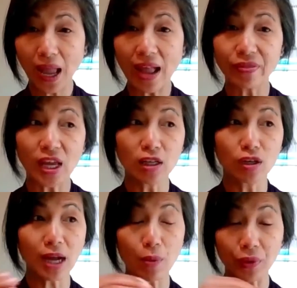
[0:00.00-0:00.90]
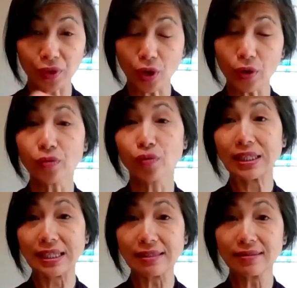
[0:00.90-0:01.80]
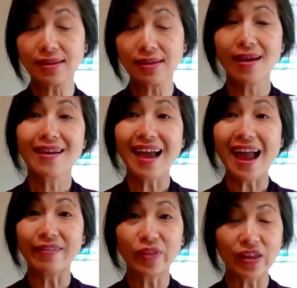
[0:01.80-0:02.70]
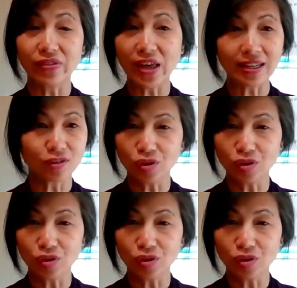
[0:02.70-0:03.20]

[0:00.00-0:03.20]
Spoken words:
and they look at what the current rate is, and then they